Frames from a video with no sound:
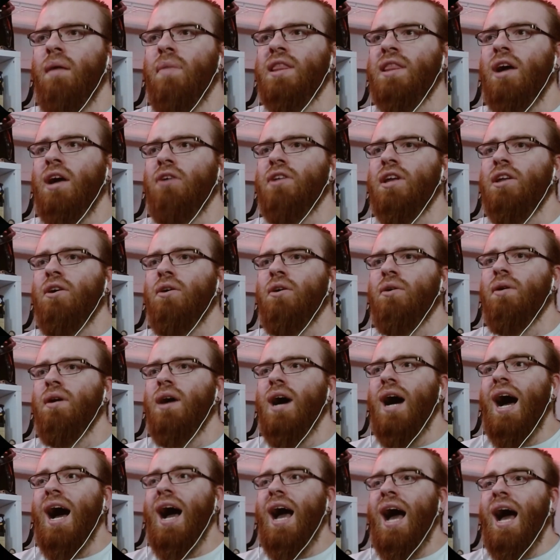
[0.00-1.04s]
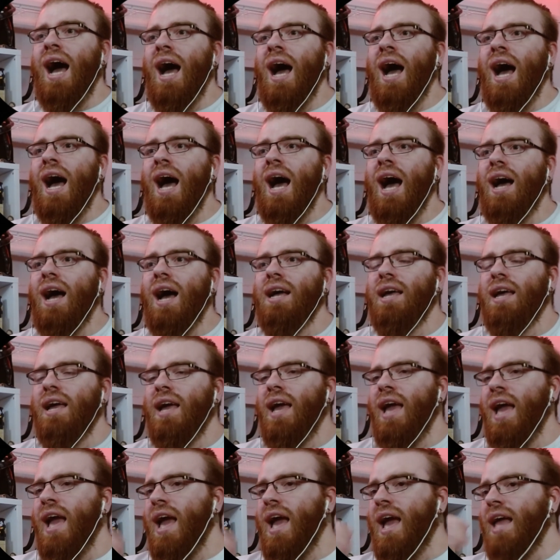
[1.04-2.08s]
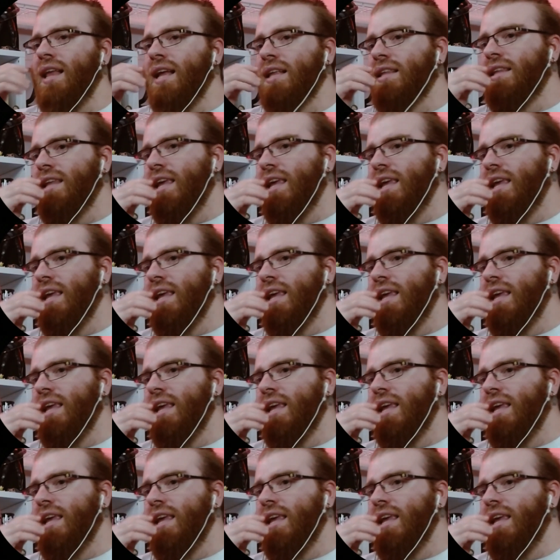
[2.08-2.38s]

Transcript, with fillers: But now they know. Ah, ah, ah, ah. And